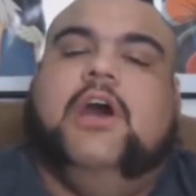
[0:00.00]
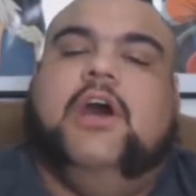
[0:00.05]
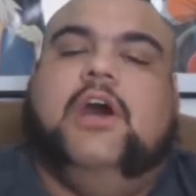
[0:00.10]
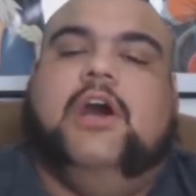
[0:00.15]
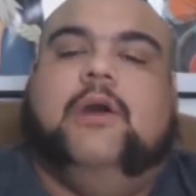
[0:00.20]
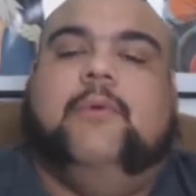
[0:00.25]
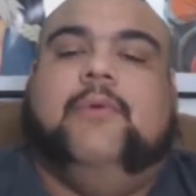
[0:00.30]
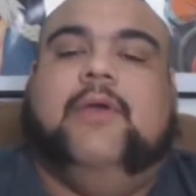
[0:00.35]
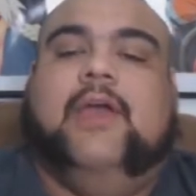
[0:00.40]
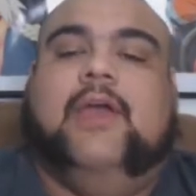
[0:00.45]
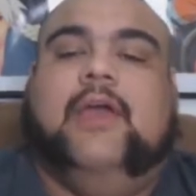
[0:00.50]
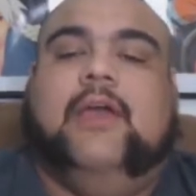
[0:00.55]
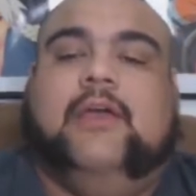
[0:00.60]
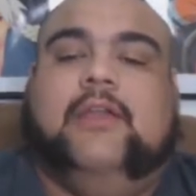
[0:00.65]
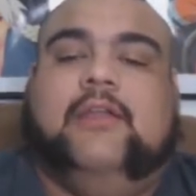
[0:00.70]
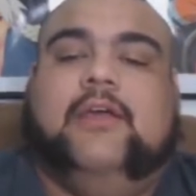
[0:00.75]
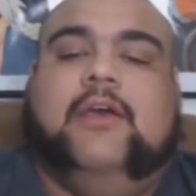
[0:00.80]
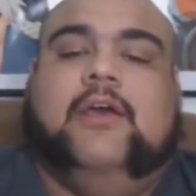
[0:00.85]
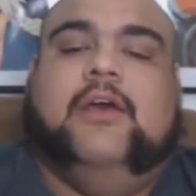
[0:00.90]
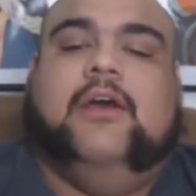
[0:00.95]

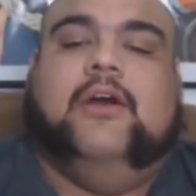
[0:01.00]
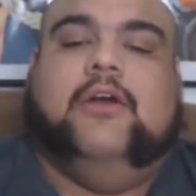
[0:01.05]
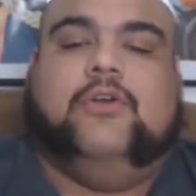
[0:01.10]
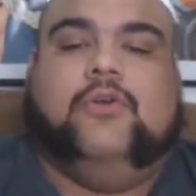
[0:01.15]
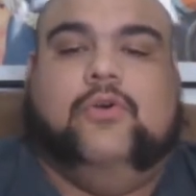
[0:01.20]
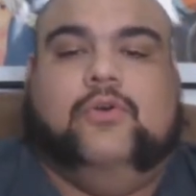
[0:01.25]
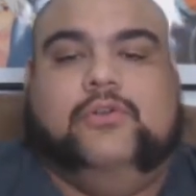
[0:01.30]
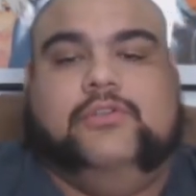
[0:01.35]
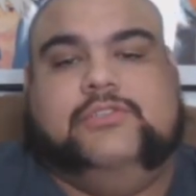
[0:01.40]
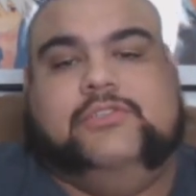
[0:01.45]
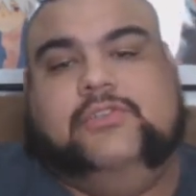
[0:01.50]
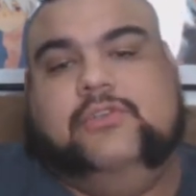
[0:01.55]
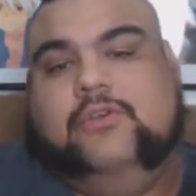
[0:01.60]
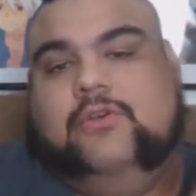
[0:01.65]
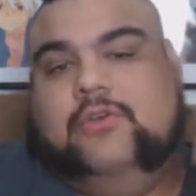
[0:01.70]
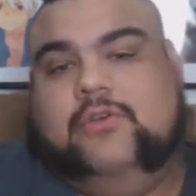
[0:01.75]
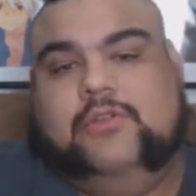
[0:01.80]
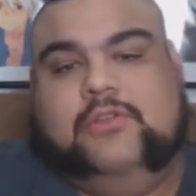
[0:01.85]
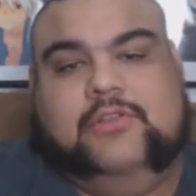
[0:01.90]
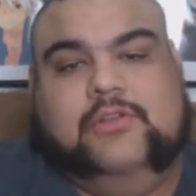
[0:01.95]
And of course,
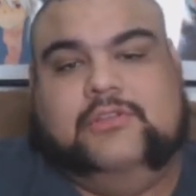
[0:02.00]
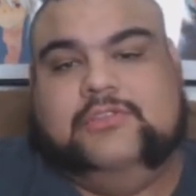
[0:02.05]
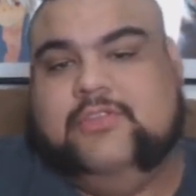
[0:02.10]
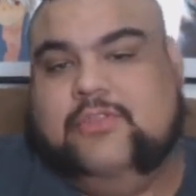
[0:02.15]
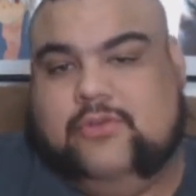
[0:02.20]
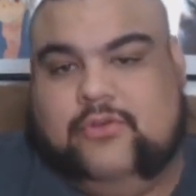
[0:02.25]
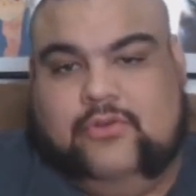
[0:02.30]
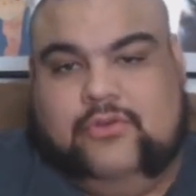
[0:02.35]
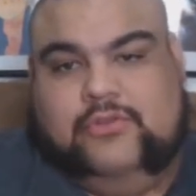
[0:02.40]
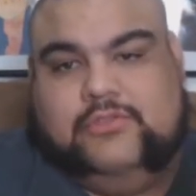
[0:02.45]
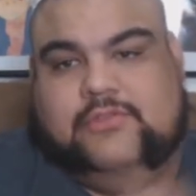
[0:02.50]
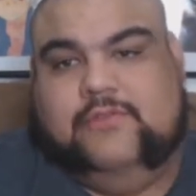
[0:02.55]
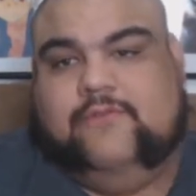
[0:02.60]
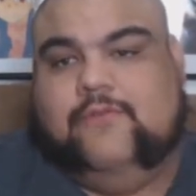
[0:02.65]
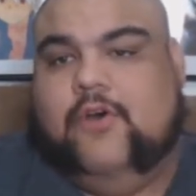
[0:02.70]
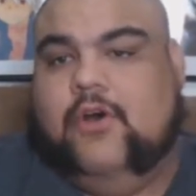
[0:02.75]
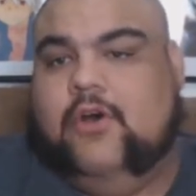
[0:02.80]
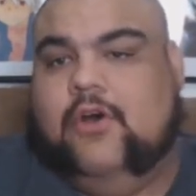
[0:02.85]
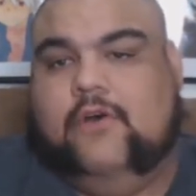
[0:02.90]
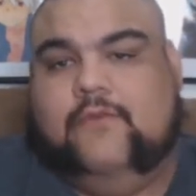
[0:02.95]
there's other girls
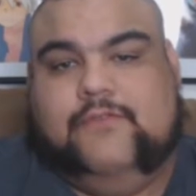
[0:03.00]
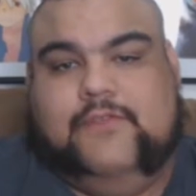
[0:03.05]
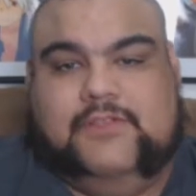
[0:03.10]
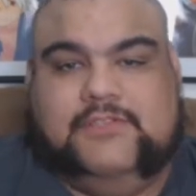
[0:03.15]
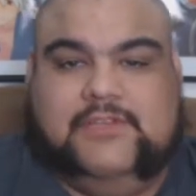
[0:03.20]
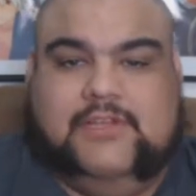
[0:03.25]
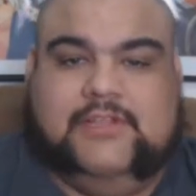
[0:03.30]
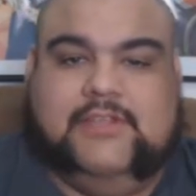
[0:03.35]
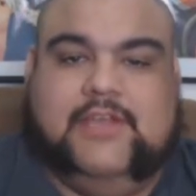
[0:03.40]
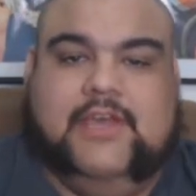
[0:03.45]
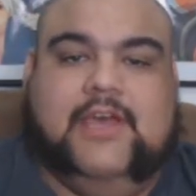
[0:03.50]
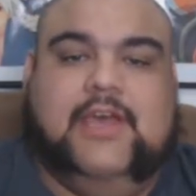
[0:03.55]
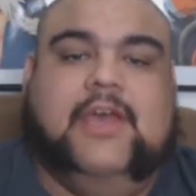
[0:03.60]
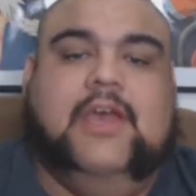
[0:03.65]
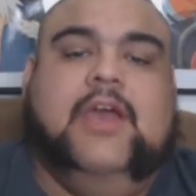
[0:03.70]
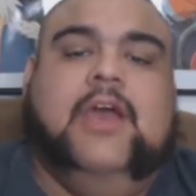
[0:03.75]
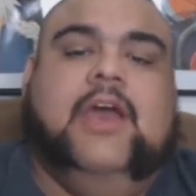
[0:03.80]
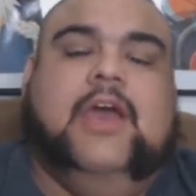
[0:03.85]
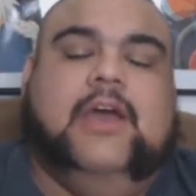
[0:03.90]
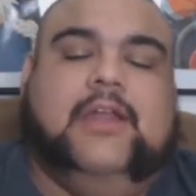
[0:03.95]
involved, things like that.
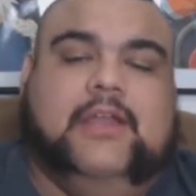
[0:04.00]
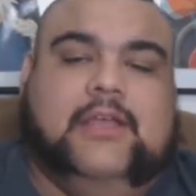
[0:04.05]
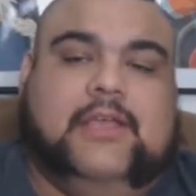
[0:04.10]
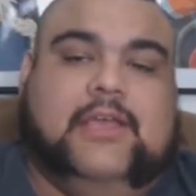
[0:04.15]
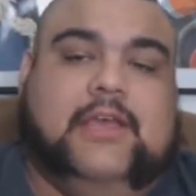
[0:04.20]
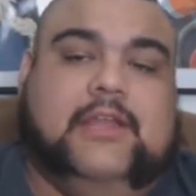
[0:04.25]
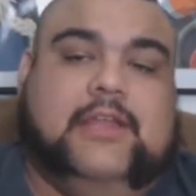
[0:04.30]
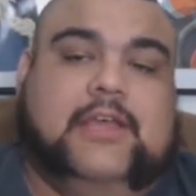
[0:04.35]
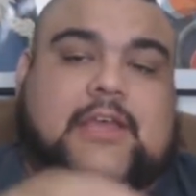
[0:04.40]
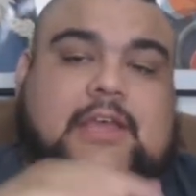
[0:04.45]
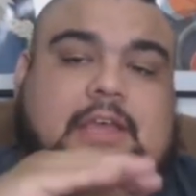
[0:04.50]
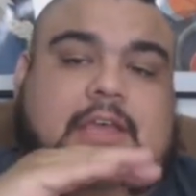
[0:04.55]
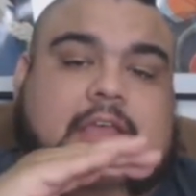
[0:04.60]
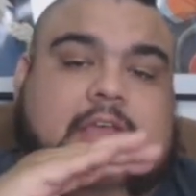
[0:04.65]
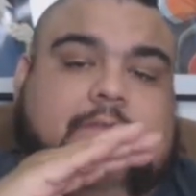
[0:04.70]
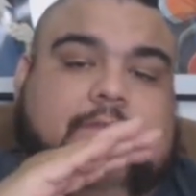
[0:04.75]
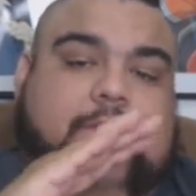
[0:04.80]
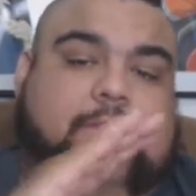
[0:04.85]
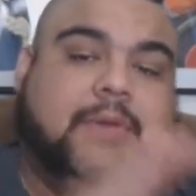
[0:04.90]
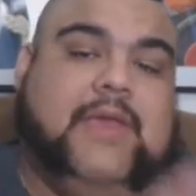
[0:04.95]
And again,
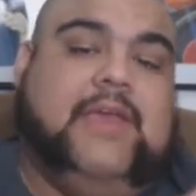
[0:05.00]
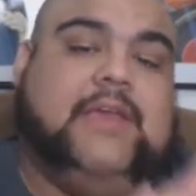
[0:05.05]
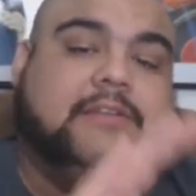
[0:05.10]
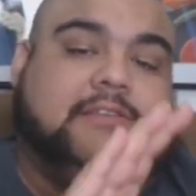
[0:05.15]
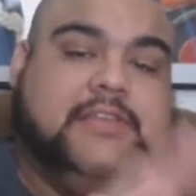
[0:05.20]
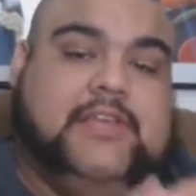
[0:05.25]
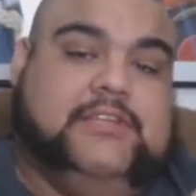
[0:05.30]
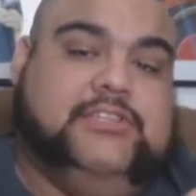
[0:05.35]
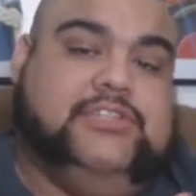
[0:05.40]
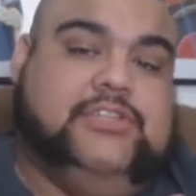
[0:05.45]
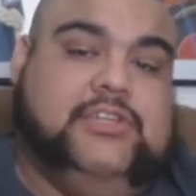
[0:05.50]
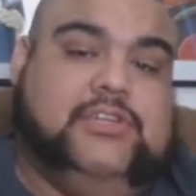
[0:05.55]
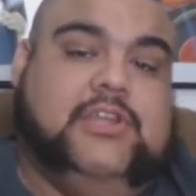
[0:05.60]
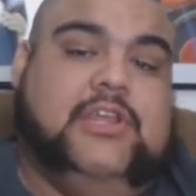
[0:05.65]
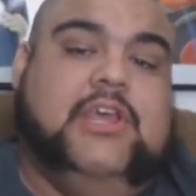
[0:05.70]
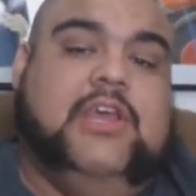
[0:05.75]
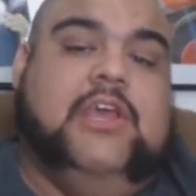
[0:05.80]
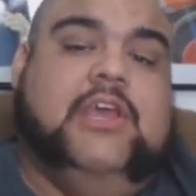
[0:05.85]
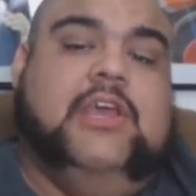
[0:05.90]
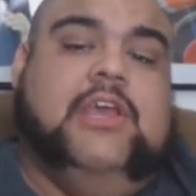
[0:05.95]
if you pay
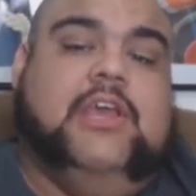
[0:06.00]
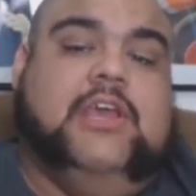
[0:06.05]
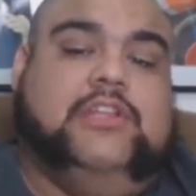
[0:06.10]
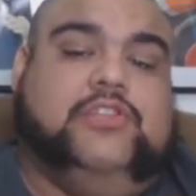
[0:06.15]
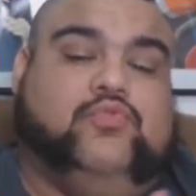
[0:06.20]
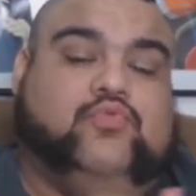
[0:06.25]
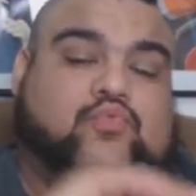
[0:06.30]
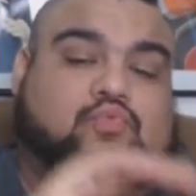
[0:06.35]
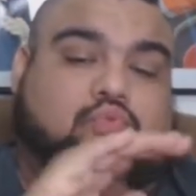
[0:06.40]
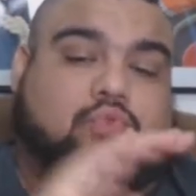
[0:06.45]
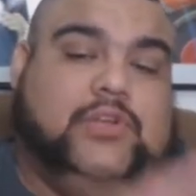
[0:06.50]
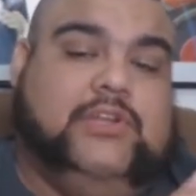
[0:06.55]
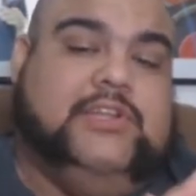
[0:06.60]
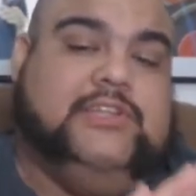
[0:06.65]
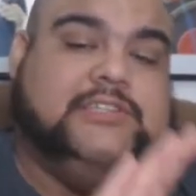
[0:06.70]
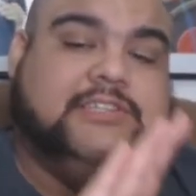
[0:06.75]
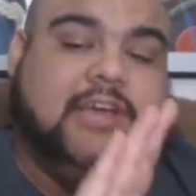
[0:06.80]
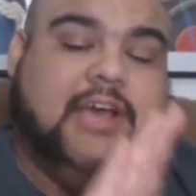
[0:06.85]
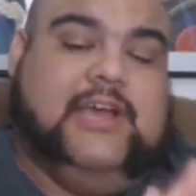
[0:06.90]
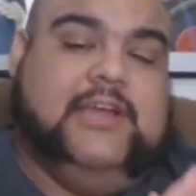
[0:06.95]
attention, it's
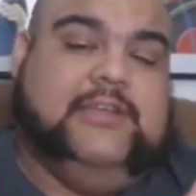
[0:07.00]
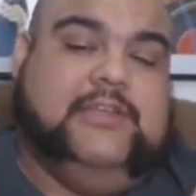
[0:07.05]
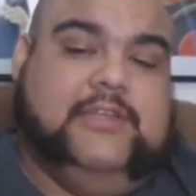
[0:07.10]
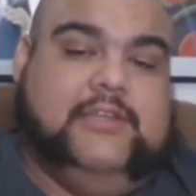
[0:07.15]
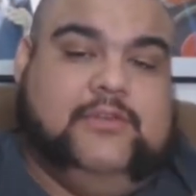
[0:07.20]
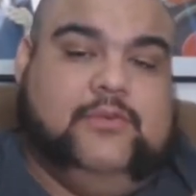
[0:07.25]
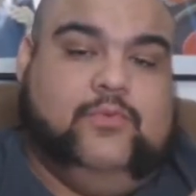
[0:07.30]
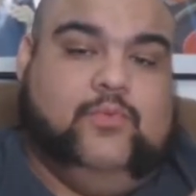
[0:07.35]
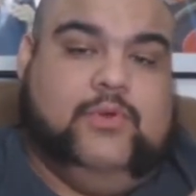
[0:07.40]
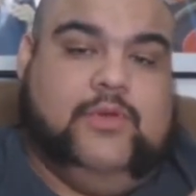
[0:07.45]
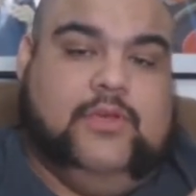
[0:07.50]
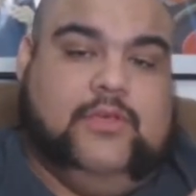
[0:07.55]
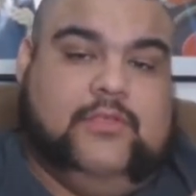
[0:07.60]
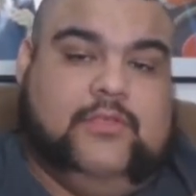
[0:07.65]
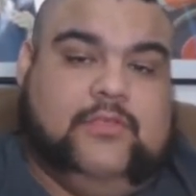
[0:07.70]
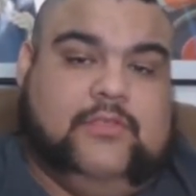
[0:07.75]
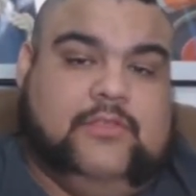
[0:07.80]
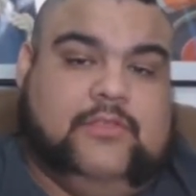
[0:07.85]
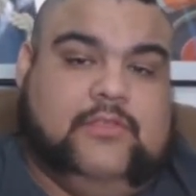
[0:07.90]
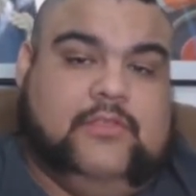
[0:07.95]
really tied in
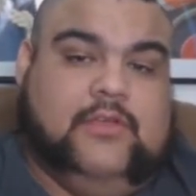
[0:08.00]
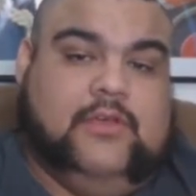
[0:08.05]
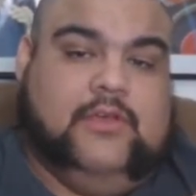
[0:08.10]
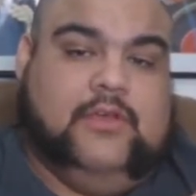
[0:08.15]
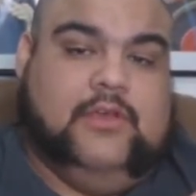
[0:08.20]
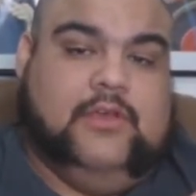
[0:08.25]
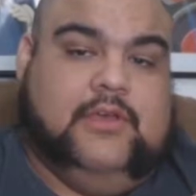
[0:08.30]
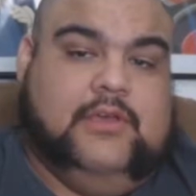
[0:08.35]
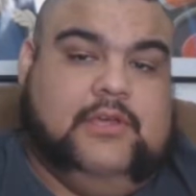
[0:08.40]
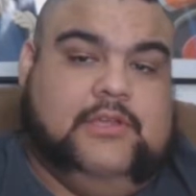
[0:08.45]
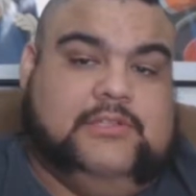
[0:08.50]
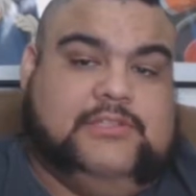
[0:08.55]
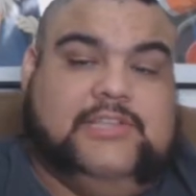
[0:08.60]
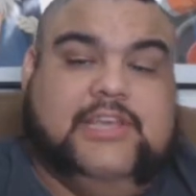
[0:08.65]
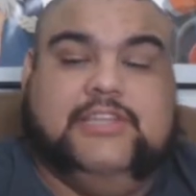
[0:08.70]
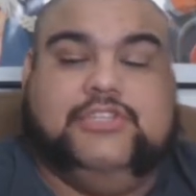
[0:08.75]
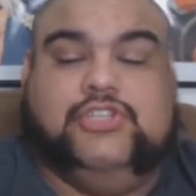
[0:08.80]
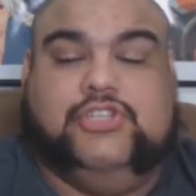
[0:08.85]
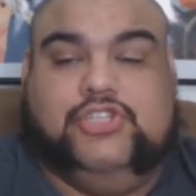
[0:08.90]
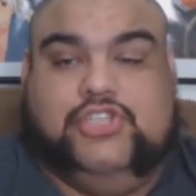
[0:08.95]
with
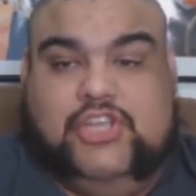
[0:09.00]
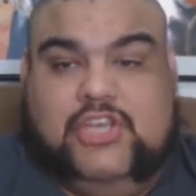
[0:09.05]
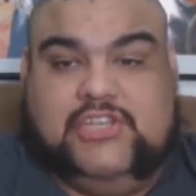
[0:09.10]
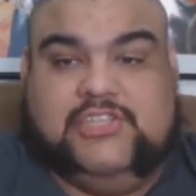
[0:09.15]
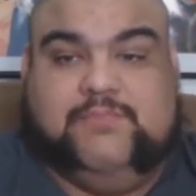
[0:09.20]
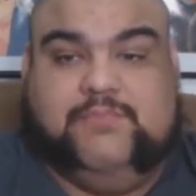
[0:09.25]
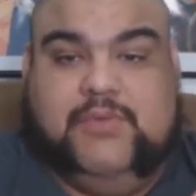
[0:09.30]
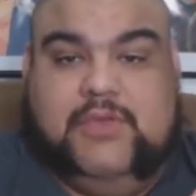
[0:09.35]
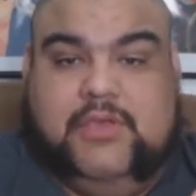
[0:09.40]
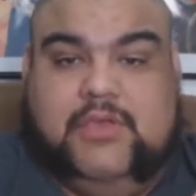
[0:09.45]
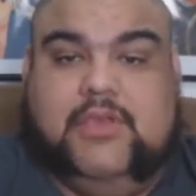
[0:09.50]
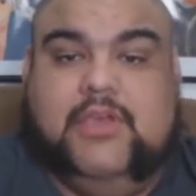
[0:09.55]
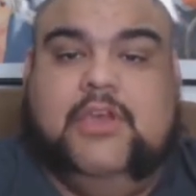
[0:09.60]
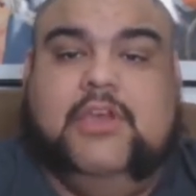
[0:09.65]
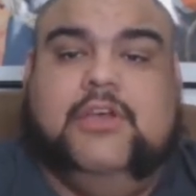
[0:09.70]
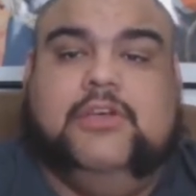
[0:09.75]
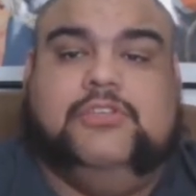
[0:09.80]
Tenchi GXP.